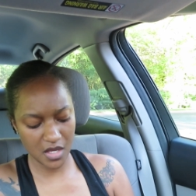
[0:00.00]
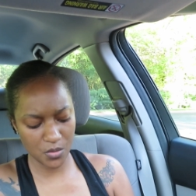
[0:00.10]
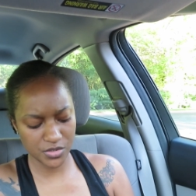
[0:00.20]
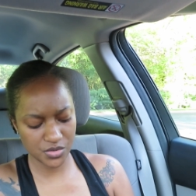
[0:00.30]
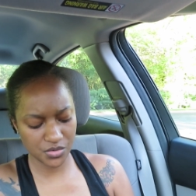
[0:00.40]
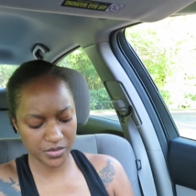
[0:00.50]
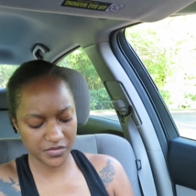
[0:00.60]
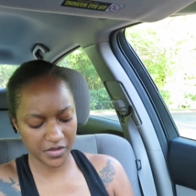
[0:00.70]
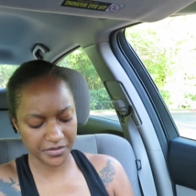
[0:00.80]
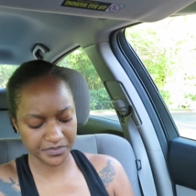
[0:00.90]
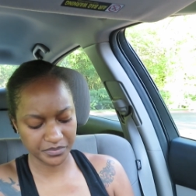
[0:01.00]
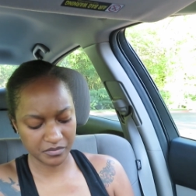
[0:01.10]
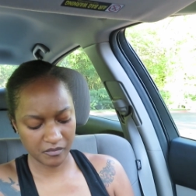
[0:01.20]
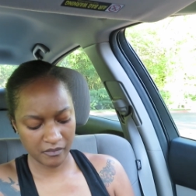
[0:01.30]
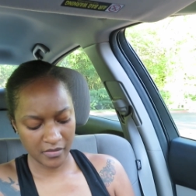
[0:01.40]
It was cool, it was fun.
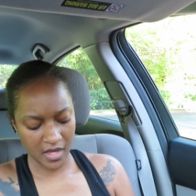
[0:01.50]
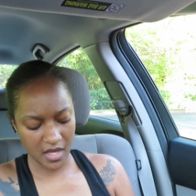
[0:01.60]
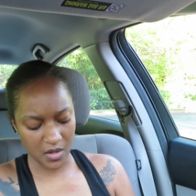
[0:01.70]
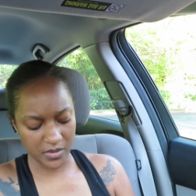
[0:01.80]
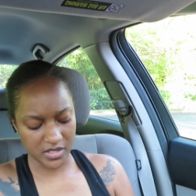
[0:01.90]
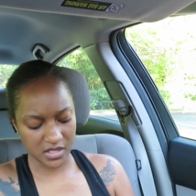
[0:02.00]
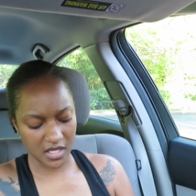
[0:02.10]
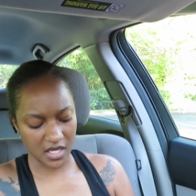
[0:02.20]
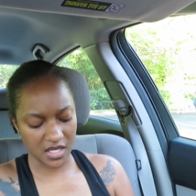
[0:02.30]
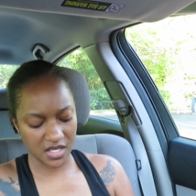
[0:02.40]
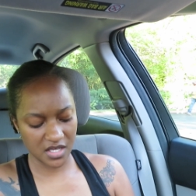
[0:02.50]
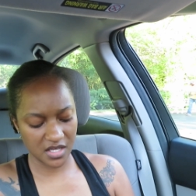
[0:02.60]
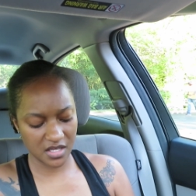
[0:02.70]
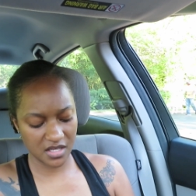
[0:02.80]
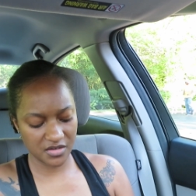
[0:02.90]
And we did
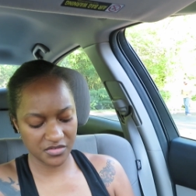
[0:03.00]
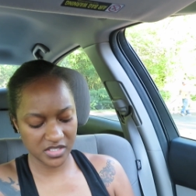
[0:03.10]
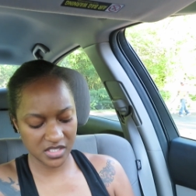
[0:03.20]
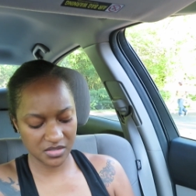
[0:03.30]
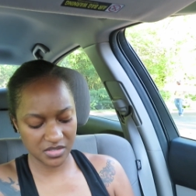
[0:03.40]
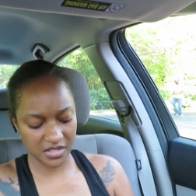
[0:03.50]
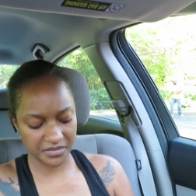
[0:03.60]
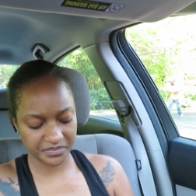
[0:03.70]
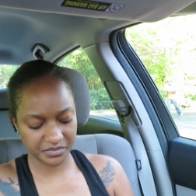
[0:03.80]
that every single day.